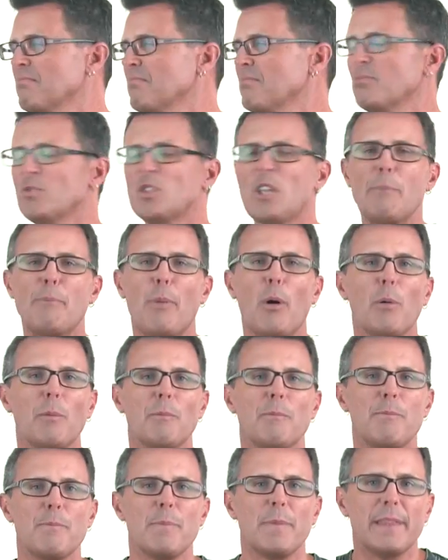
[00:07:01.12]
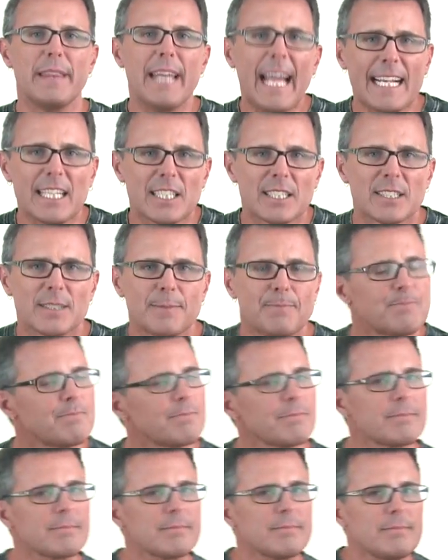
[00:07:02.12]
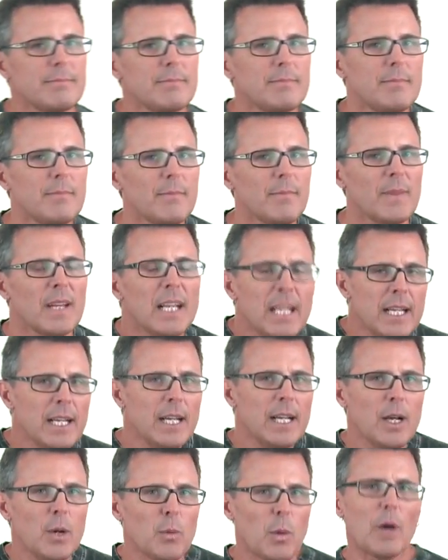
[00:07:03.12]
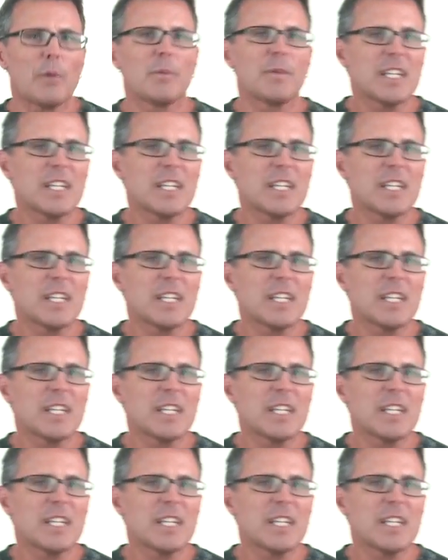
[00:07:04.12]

Simple. Next. Well,